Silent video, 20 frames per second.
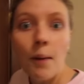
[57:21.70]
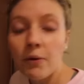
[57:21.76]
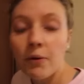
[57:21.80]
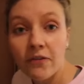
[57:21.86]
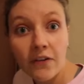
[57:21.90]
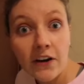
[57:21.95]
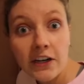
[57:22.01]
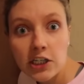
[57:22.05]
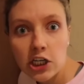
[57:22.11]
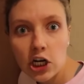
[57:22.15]
I'm
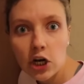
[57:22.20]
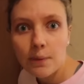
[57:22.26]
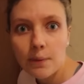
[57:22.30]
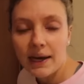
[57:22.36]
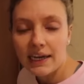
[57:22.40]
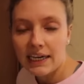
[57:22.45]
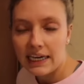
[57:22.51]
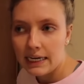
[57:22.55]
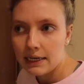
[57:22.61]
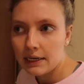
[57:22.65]
afraid to go
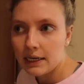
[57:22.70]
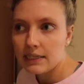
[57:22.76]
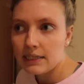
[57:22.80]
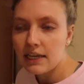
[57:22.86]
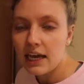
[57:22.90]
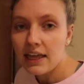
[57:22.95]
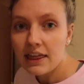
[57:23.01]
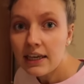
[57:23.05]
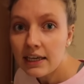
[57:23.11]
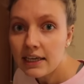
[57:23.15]
back in
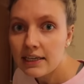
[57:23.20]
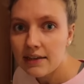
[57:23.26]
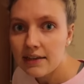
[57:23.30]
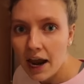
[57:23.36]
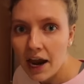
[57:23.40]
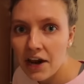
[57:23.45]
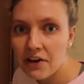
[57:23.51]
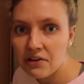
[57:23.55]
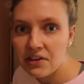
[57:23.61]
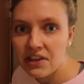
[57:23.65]
because I think he's
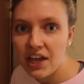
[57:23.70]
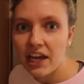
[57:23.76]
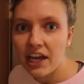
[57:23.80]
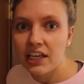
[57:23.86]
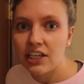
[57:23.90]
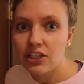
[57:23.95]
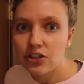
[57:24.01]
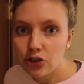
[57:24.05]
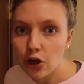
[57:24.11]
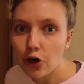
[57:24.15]
angry that
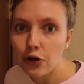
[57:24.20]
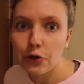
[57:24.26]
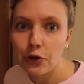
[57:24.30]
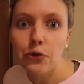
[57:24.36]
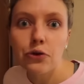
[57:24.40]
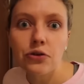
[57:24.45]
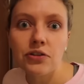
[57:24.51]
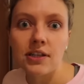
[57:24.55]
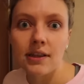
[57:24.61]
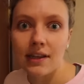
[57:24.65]
he saw you
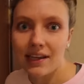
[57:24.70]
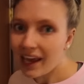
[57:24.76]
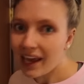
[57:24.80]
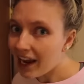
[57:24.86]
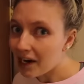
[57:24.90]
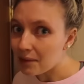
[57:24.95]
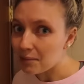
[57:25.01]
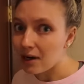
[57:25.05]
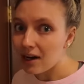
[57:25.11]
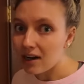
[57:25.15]
using the
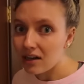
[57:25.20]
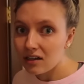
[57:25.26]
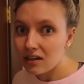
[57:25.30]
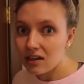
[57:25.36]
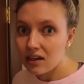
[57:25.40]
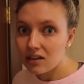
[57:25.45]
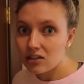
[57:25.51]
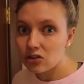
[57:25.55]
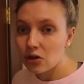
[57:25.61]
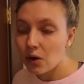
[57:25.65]
camera
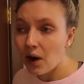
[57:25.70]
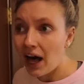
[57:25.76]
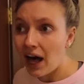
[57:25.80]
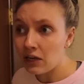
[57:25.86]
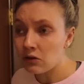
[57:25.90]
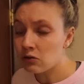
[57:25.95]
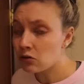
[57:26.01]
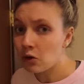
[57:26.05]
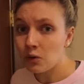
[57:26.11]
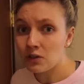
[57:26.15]
so I
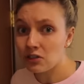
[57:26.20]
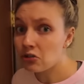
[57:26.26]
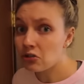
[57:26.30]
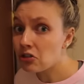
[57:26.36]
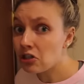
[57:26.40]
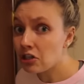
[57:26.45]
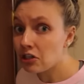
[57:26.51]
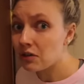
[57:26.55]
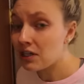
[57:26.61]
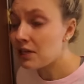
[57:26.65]
don't know what to do.